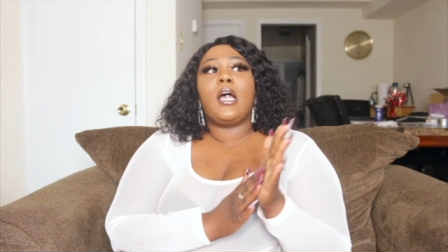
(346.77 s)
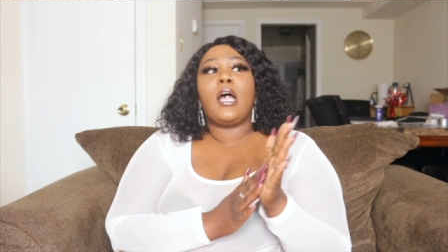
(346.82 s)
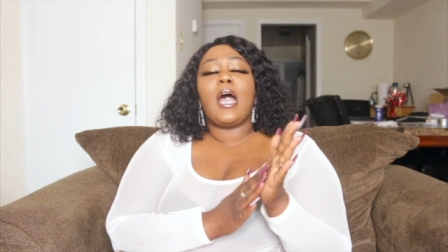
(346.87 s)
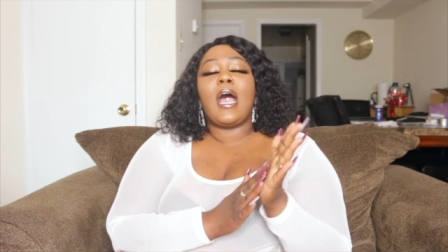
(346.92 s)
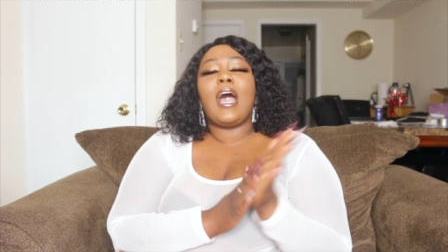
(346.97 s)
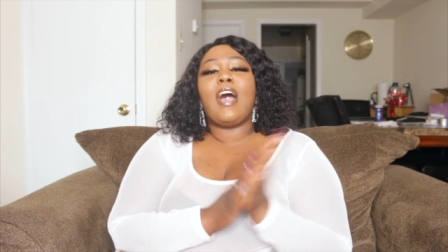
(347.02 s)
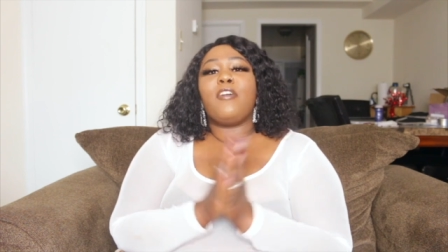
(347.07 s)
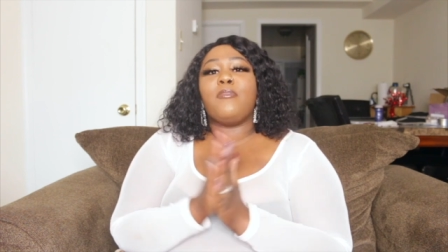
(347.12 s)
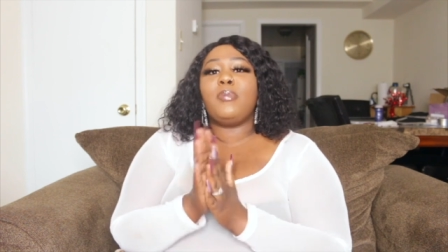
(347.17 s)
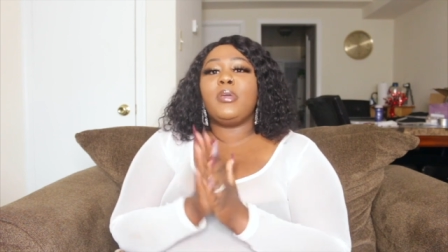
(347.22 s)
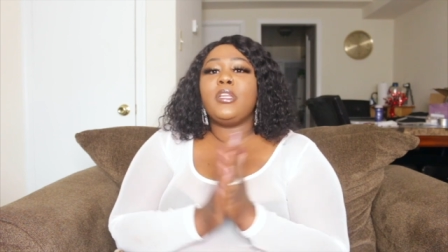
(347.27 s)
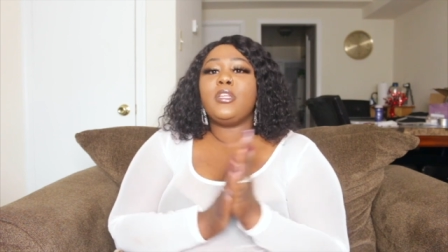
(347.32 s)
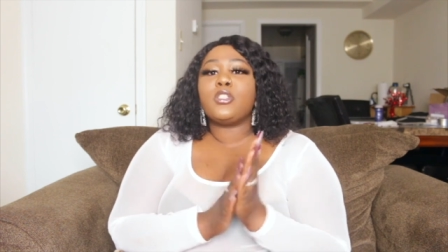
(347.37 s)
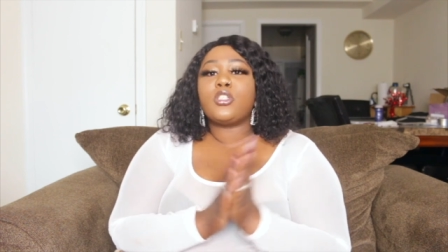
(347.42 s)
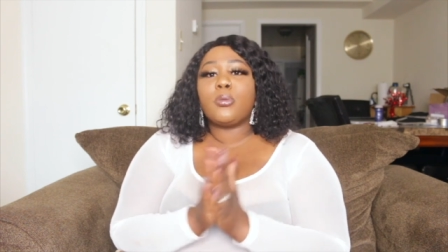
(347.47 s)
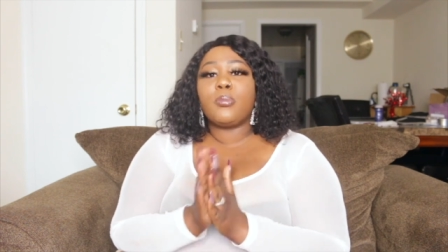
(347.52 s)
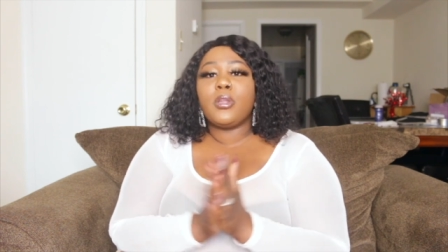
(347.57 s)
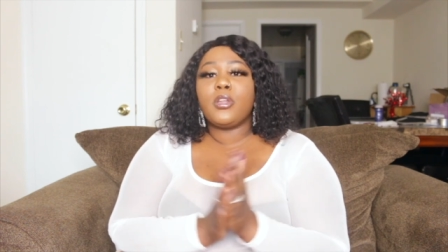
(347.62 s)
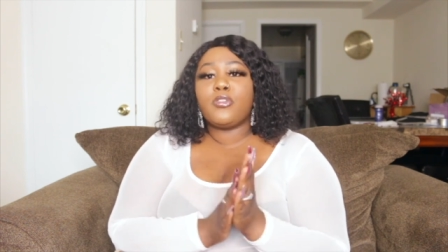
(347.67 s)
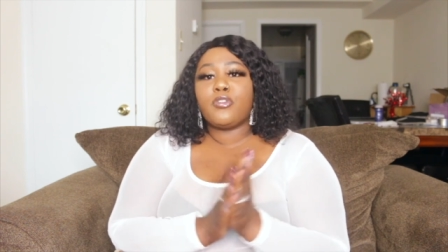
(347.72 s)
I have been in
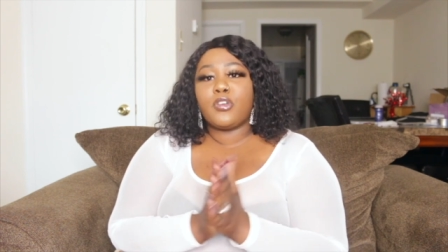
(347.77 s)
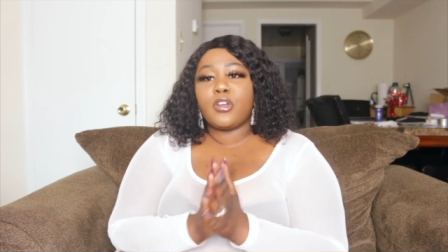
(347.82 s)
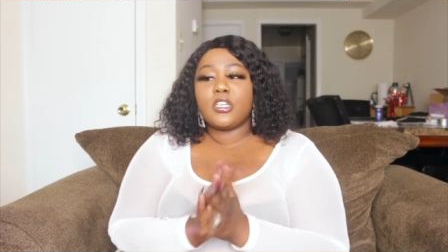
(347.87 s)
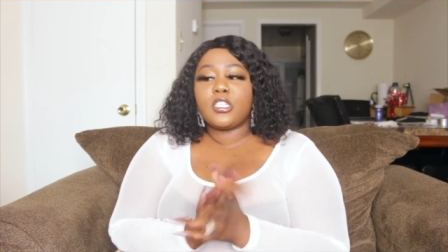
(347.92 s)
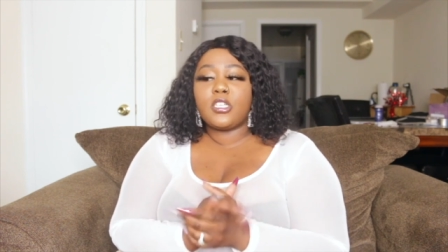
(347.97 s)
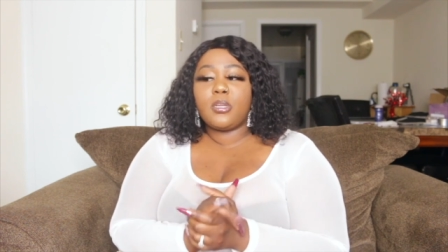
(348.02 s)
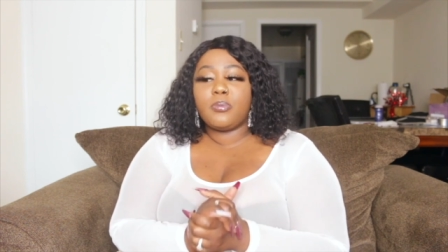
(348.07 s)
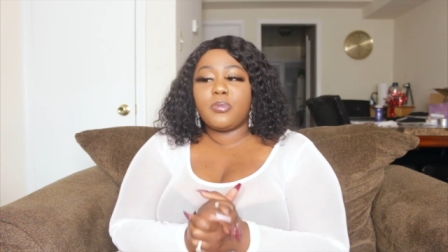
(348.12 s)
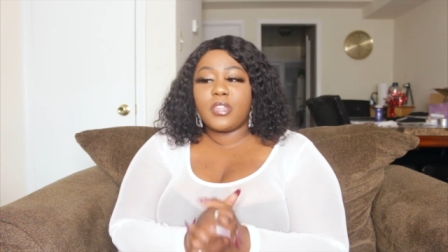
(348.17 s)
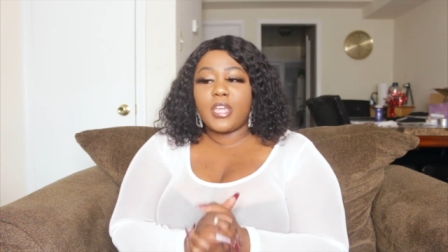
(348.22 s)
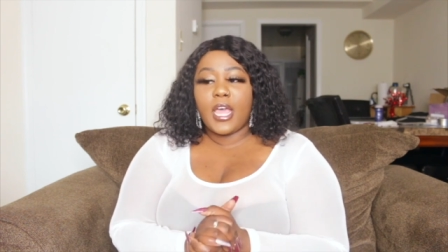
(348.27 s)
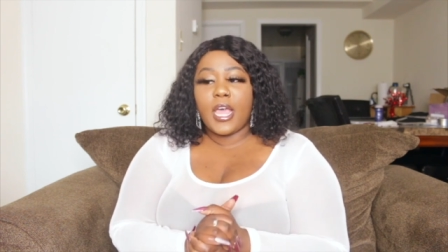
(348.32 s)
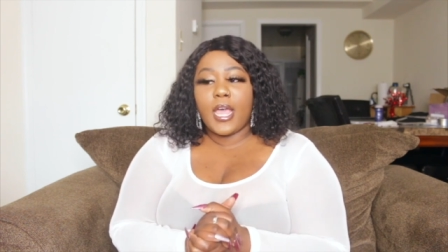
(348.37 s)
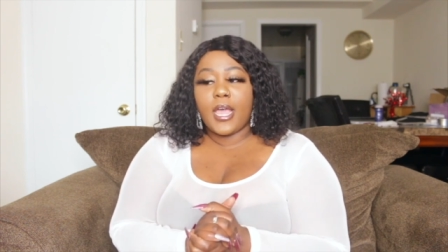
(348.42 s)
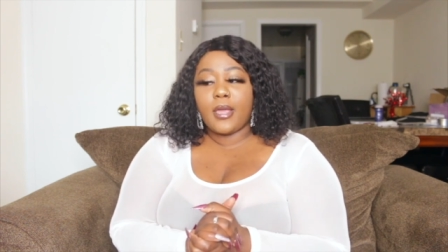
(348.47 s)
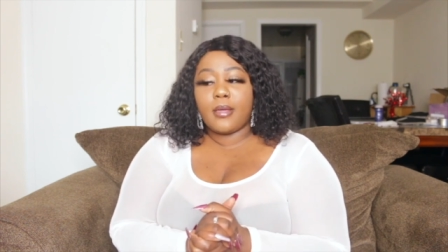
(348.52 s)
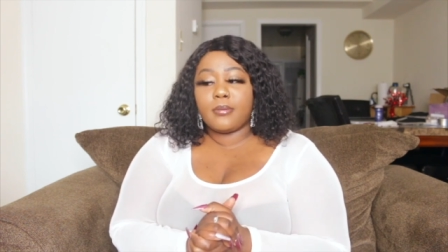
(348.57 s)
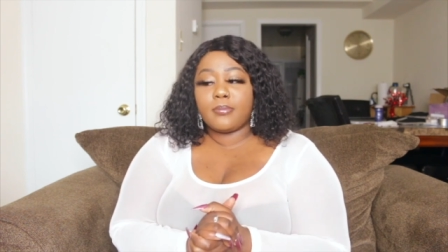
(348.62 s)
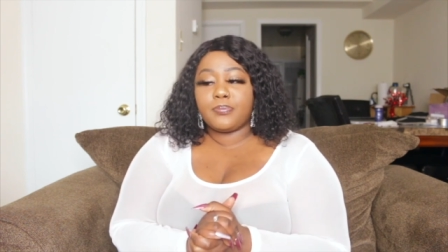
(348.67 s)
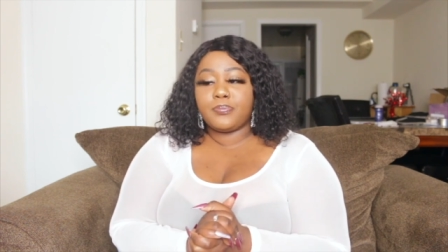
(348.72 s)
so many friendships that